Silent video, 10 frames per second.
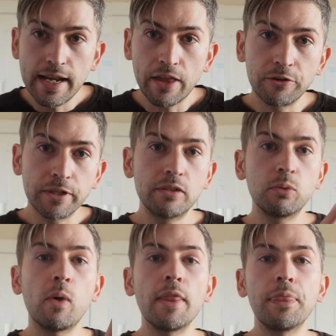Now there is
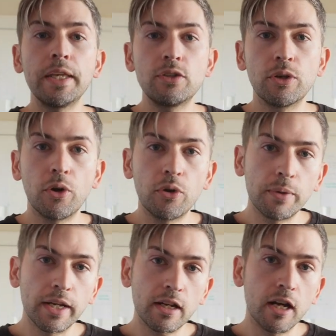one thing to note
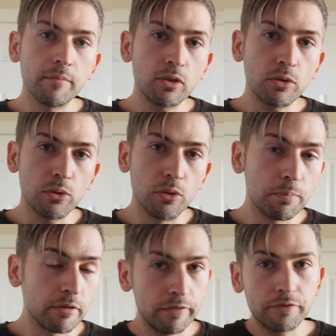when it comes to
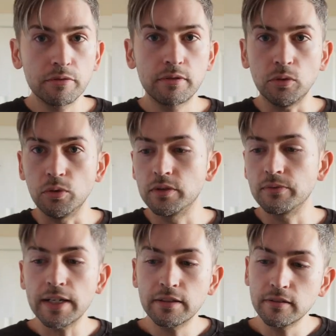peripherals or
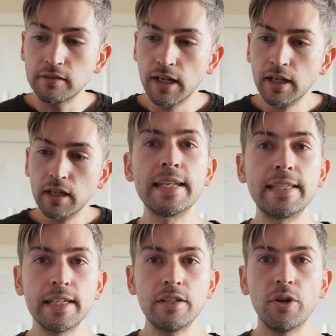devices. I
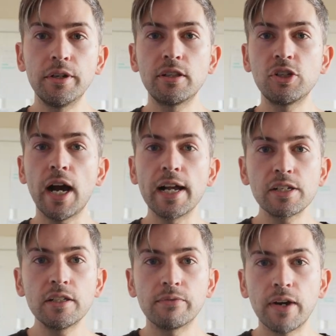did notice
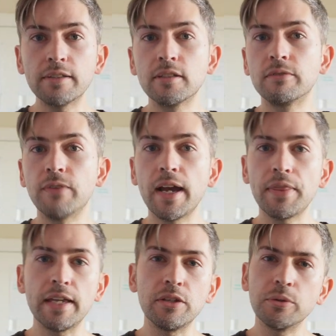charging devices via
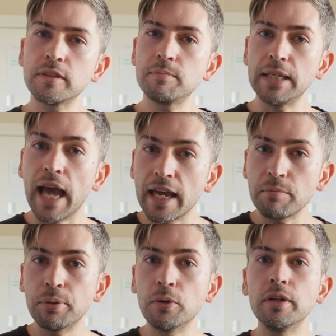that
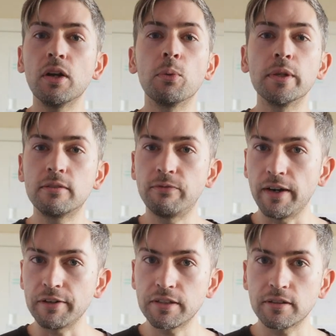USB-A port was very